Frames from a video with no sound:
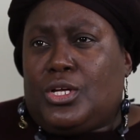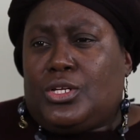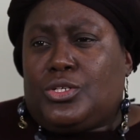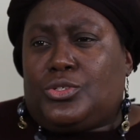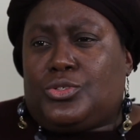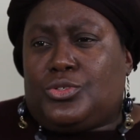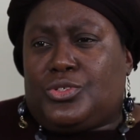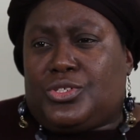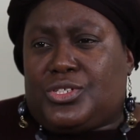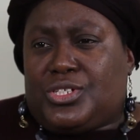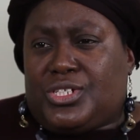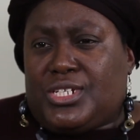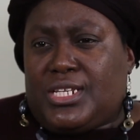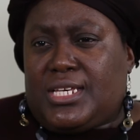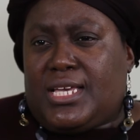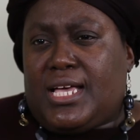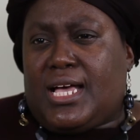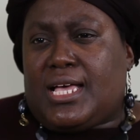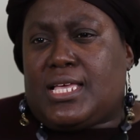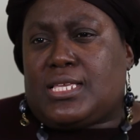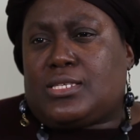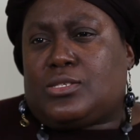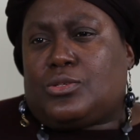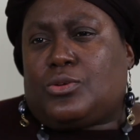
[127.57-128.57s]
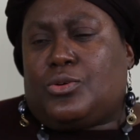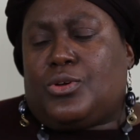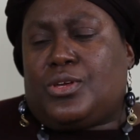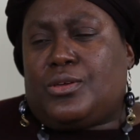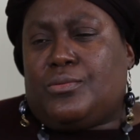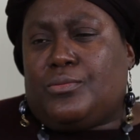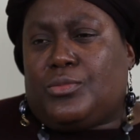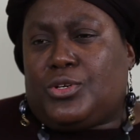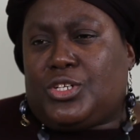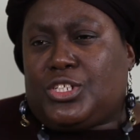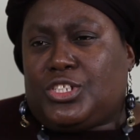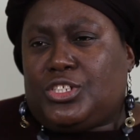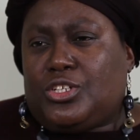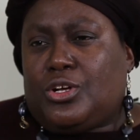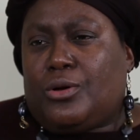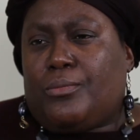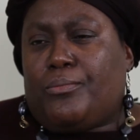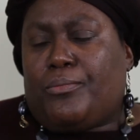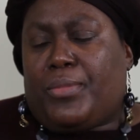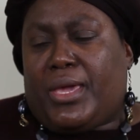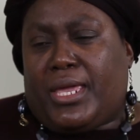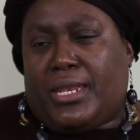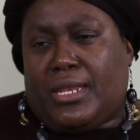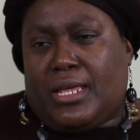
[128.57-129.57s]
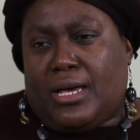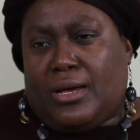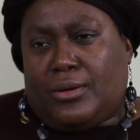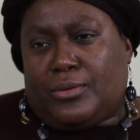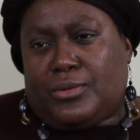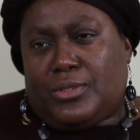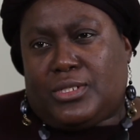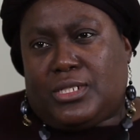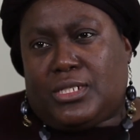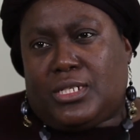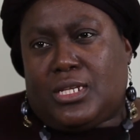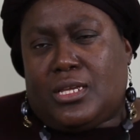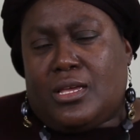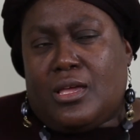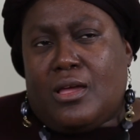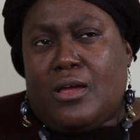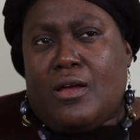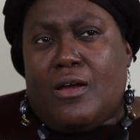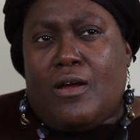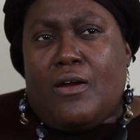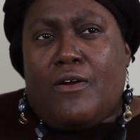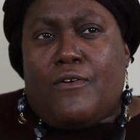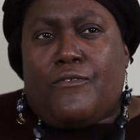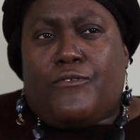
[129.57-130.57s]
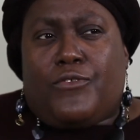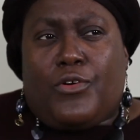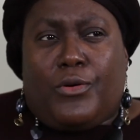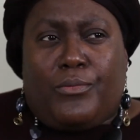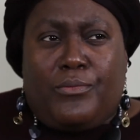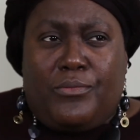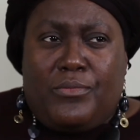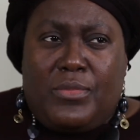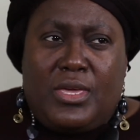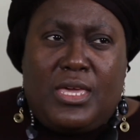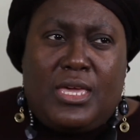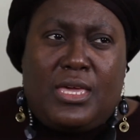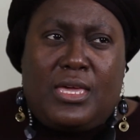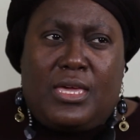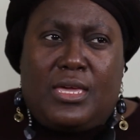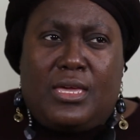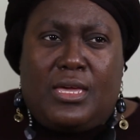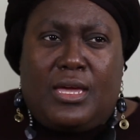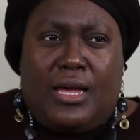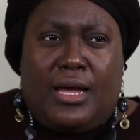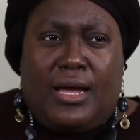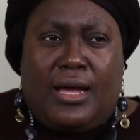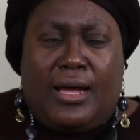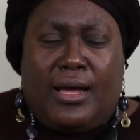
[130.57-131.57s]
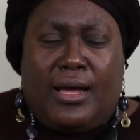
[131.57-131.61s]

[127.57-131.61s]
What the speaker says: to triggers or emotional burnout. For me,